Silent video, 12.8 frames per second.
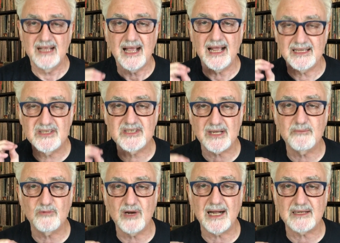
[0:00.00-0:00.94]
and
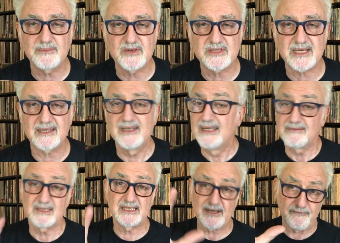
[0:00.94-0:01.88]
some rock music,
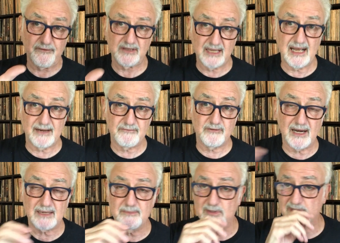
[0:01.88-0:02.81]
except for live
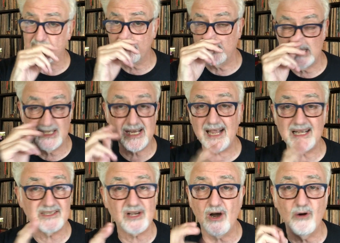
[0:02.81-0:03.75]
rock music. But
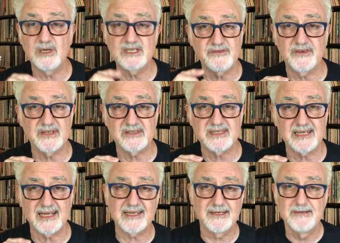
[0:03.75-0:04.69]
jazz always feels
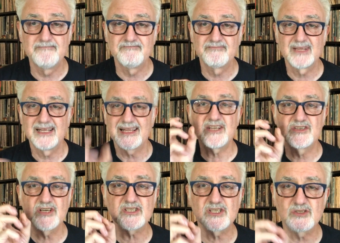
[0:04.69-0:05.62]
like they
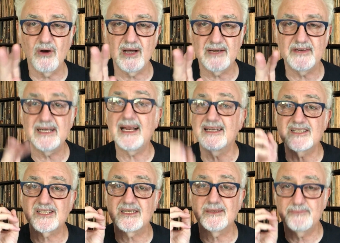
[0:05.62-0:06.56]
just thought of it and
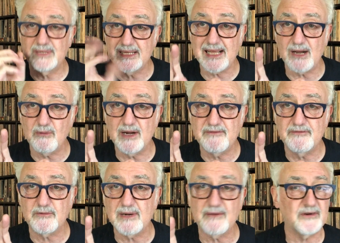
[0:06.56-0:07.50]
it's going to be that way
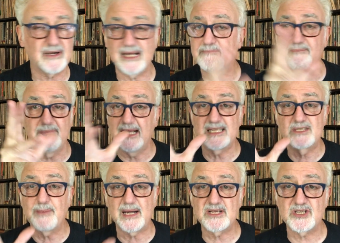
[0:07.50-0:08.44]
forever. And it's
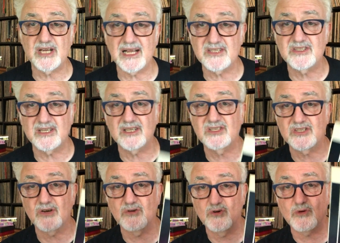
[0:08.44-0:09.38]
by chance that it's
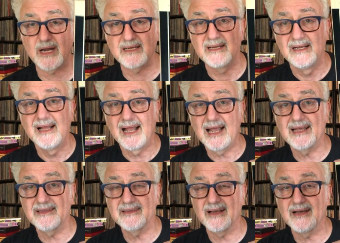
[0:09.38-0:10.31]
so great.
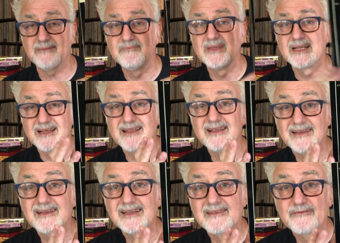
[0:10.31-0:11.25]
And
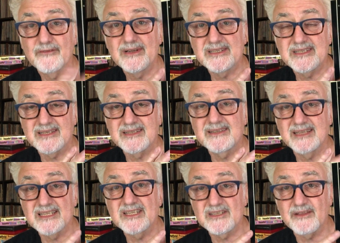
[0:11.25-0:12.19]
for instance,
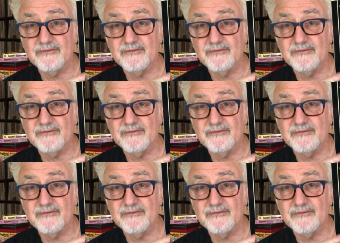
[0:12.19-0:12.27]
this is the